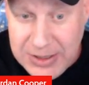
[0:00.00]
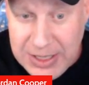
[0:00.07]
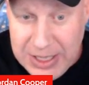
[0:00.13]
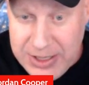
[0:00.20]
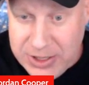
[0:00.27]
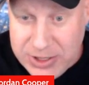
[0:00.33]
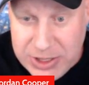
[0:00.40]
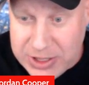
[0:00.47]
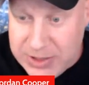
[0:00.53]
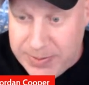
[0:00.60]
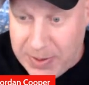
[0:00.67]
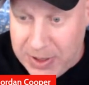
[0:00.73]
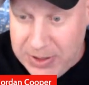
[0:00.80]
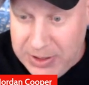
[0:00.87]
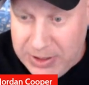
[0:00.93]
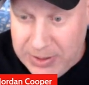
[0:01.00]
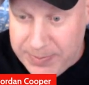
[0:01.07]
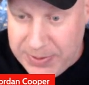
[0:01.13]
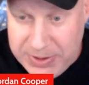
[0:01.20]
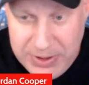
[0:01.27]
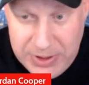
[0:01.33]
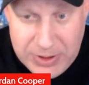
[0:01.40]
And he's just you could
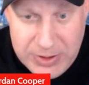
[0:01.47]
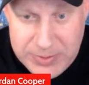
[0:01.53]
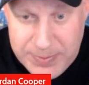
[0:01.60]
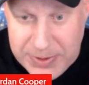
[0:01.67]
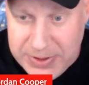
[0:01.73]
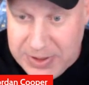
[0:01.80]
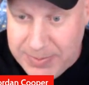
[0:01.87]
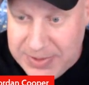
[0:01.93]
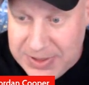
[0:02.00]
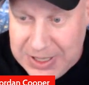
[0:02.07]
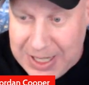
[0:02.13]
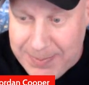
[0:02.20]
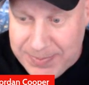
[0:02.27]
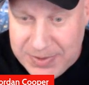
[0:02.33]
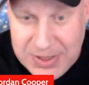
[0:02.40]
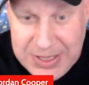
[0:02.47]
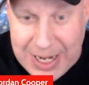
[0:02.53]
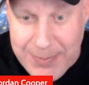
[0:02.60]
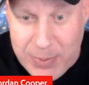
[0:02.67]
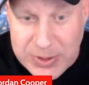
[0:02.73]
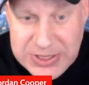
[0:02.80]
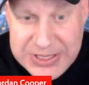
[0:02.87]
put the
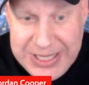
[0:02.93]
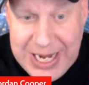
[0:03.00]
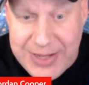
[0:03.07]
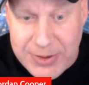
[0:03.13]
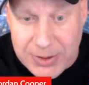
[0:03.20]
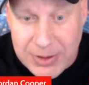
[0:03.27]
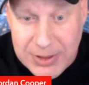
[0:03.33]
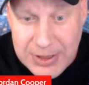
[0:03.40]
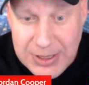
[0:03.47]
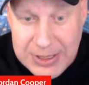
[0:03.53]
top ones together.